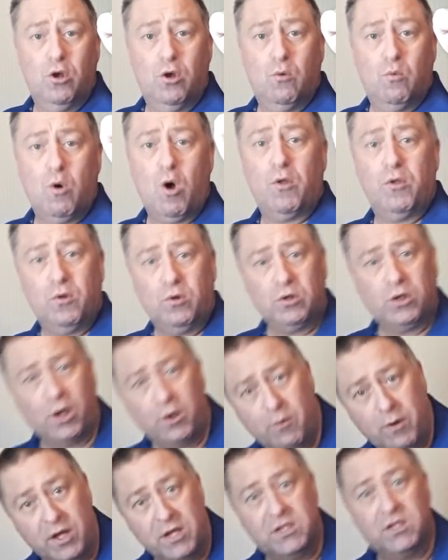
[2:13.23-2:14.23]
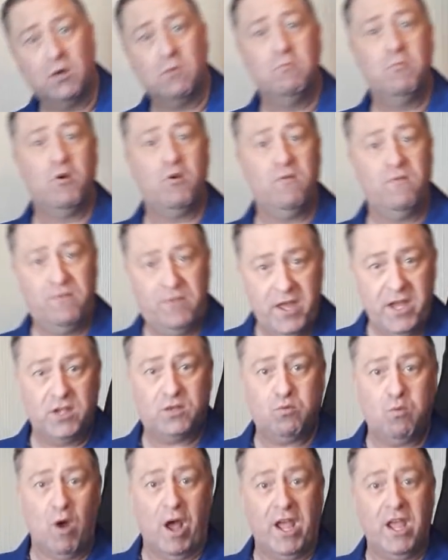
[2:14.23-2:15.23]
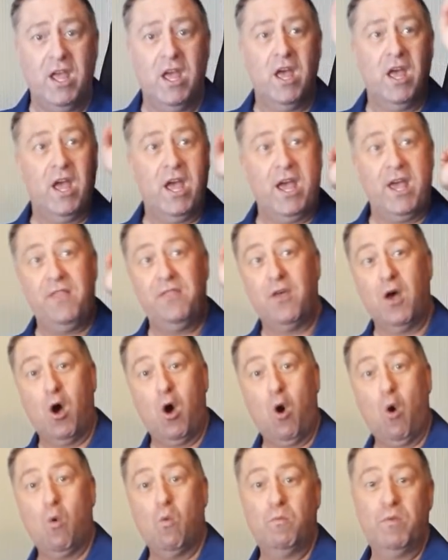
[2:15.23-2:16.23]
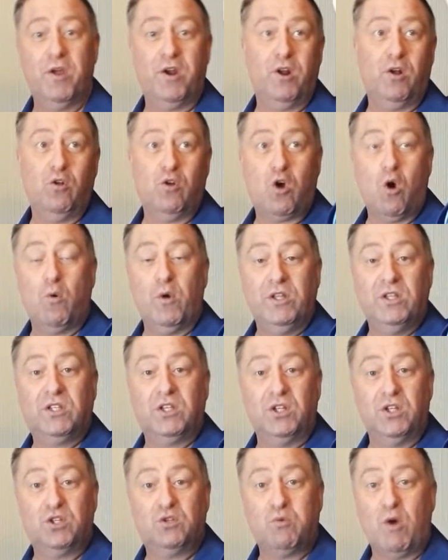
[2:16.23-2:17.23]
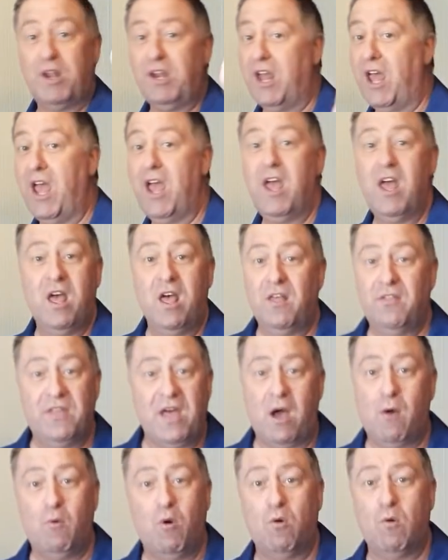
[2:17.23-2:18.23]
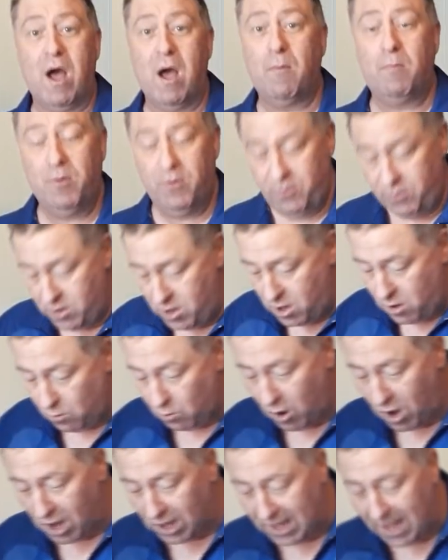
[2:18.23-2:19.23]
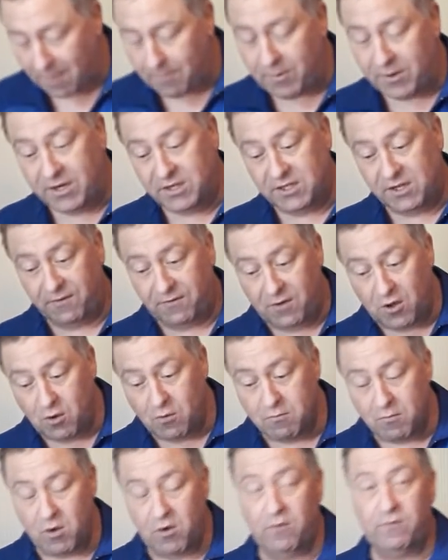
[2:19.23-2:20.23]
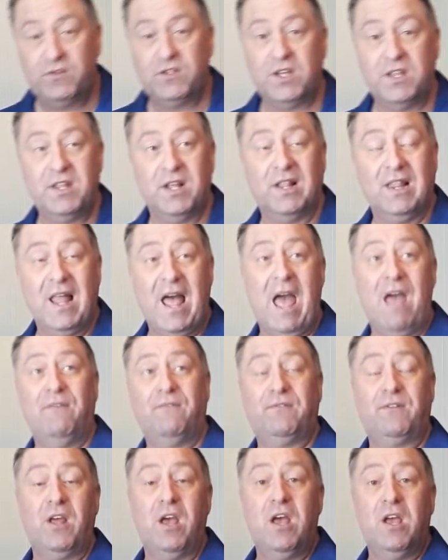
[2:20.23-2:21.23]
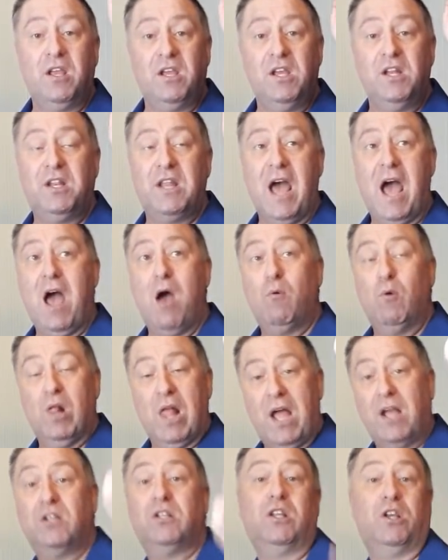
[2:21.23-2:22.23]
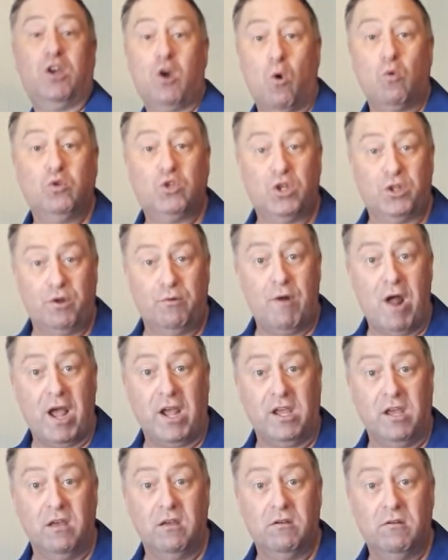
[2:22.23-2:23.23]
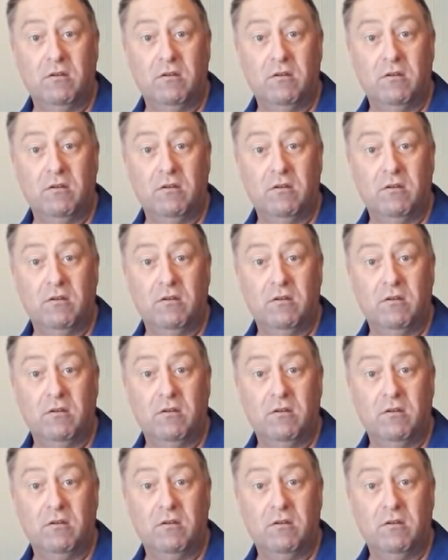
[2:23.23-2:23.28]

what they'll do is they'll move this way in the hope that it'll go into the 20. That won't happen. What will happen is, if you move to the left, your dart will actually go to the right.